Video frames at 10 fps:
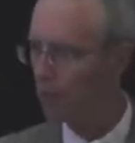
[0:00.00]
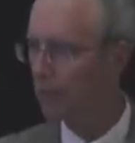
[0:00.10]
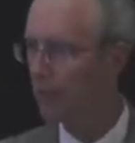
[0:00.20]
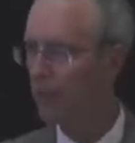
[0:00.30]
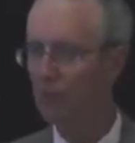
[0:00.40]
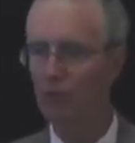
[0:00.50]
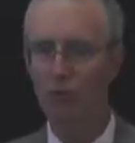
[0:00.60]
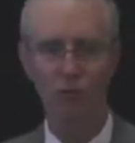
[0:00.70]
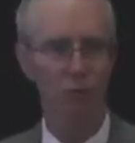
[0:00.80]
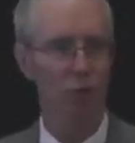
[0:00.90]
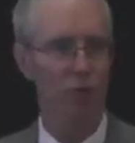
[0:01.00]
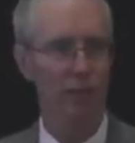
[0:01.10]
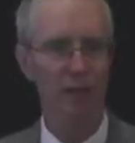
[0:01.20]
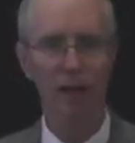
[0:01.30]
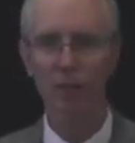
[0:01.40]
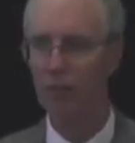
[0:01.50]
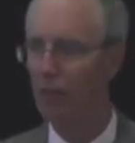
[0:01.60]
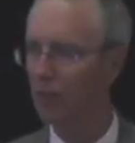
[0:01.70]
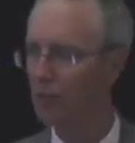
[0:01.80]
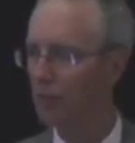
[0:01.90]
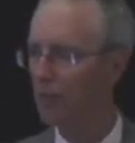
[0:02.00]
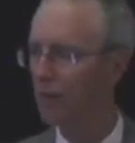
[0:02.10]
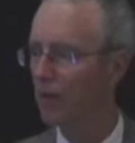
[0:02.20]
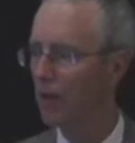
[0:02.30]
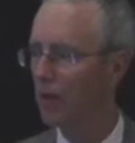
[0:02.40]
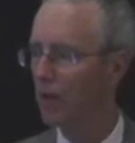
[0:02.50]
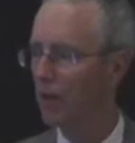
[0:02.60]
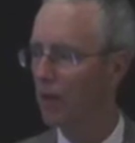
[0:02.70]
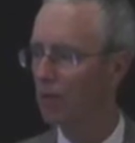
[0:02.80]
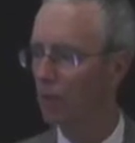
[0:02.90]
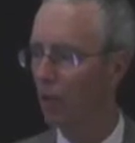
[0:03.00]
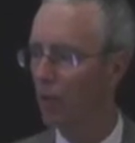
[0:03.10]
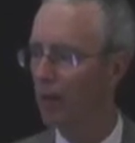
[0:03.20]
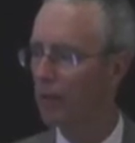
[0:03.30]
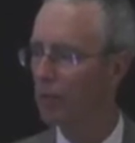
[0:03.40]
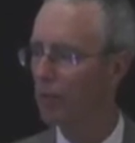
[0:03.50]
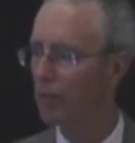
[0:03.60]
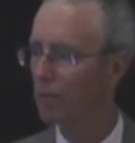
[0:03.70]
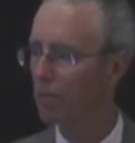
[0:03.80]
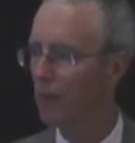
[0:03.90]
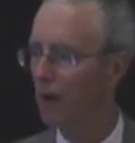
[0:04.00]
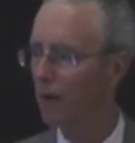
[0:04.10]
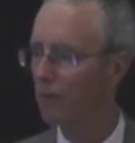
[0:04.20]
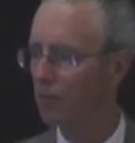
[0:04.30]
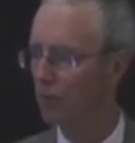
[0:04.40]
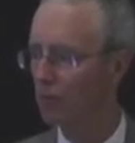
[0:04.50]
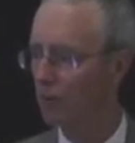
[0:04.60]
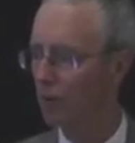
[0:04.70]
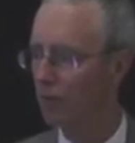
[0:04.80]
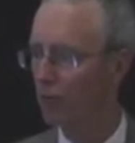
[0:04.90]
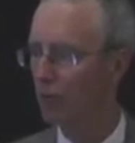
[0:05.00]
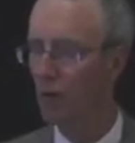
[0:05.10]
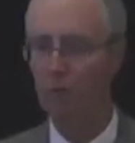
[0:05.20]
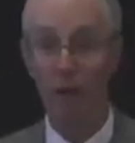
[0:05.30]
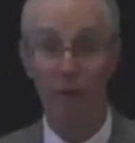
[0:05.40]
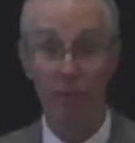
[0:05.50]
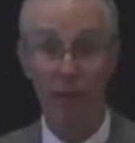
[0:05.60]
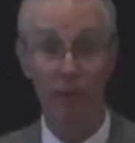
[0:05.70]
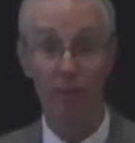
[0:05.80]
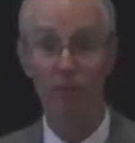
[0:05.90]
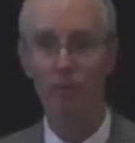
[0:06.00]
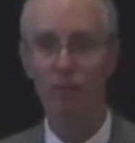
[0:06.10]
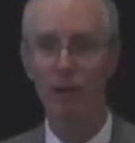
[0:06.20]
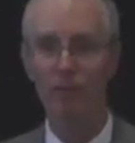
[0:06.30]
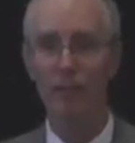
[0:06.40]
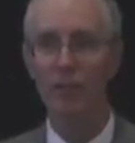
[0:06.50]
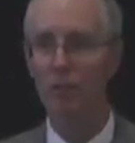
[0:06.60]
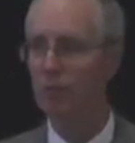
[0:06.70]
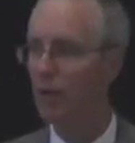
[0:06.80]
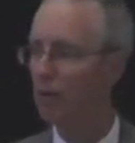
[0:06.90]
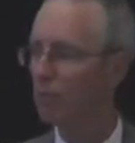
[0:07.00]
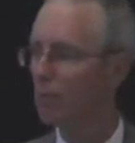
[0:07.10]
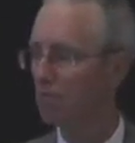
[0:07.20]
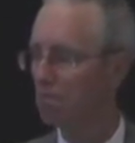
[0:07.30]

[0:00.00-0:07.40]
again, there's some new technology out there. It's low maintenance. Installed a few of them. Haven't needed them yet, but